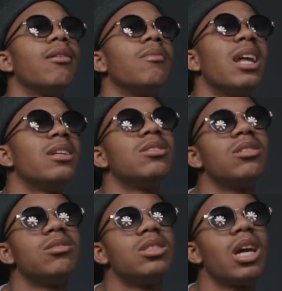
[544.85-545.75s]
Well, not
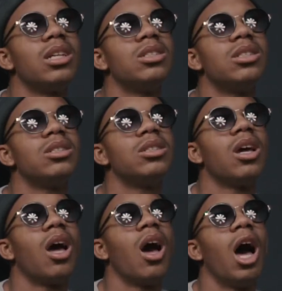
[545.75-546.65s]
just challenges.
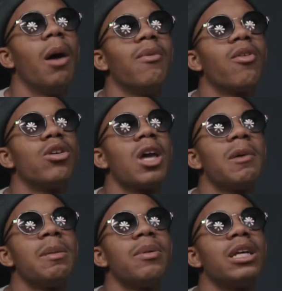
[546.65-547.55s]
Of course you
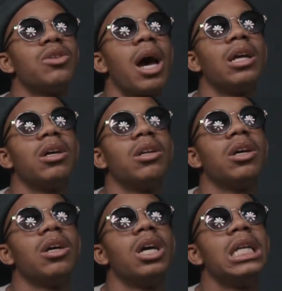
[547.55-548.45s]
have people that try to
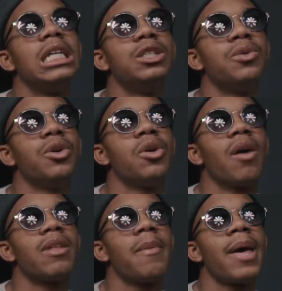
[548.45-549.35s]
detour you
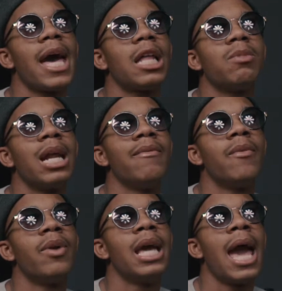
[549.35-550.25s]
off that path, but I haven't
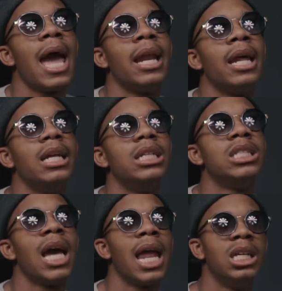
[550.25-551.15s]
really had any
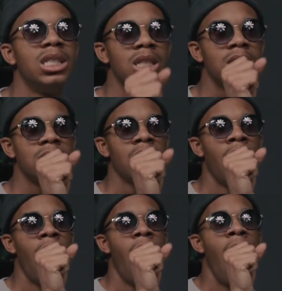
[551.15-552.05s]
challenges.
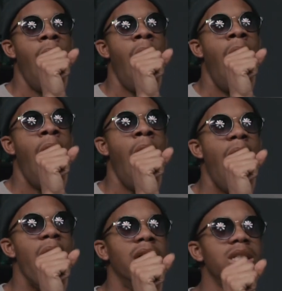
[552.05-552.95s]

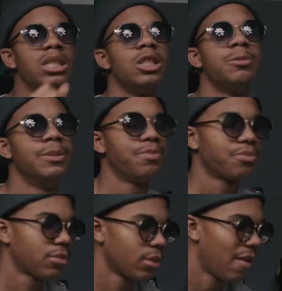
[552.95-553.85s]
Excuse me.
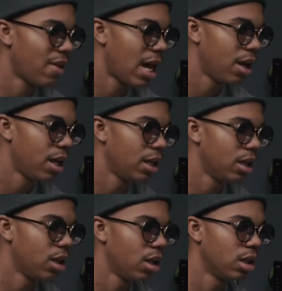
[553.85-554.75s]
I haven't had
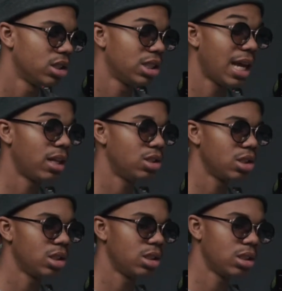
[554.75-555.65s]
any
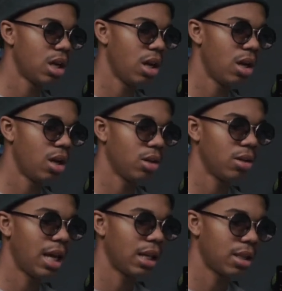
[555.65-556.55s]
challenges
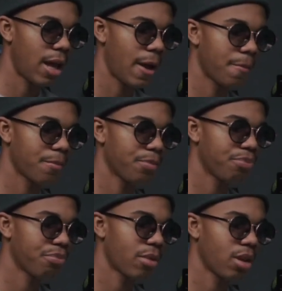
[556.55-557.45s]
like that.
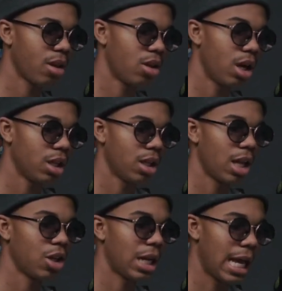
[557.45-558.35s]
Sorry, I
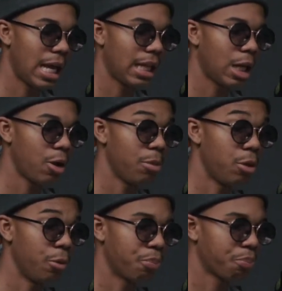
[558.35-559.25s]
thought I had that on mute.